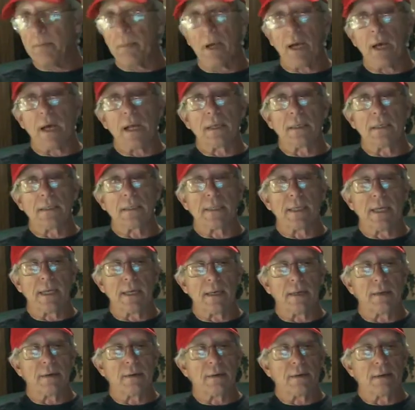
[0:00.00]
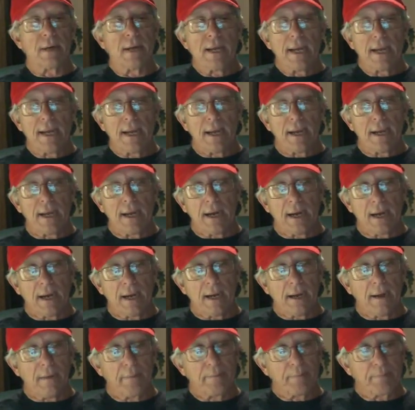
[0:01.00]
bottles here,
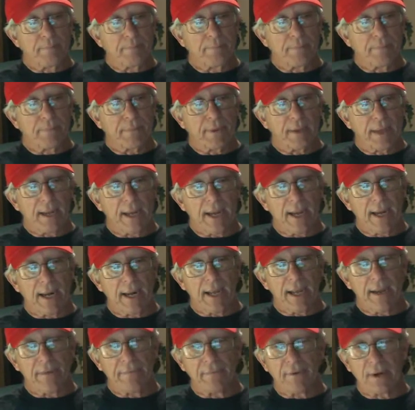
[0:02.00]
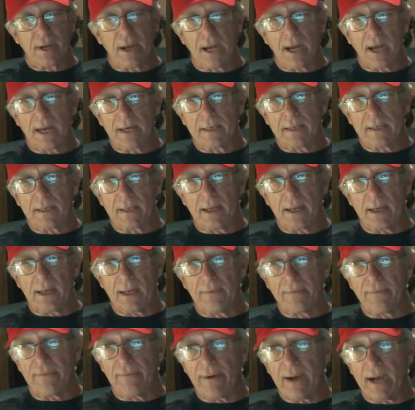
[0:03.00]
and I've got
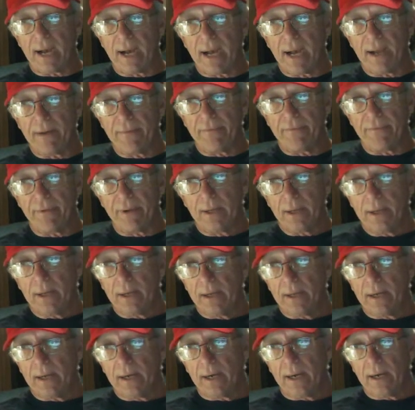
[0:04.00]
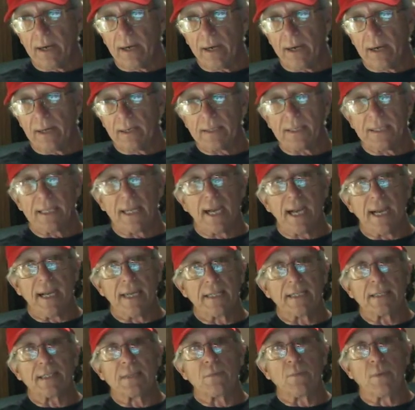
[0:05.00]
5
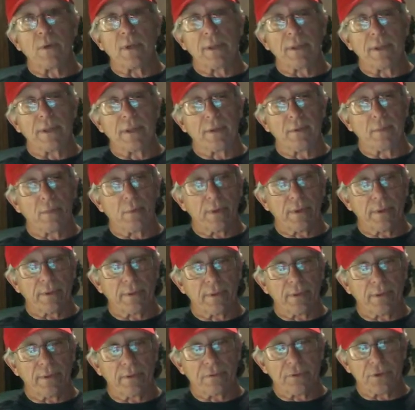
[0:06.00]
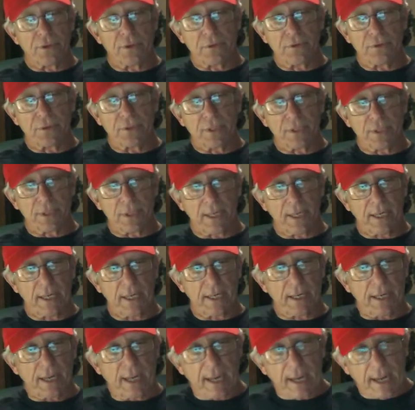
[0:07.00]
tanks with their juices in
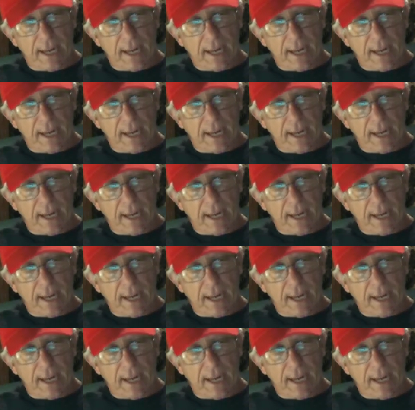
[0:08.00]
it.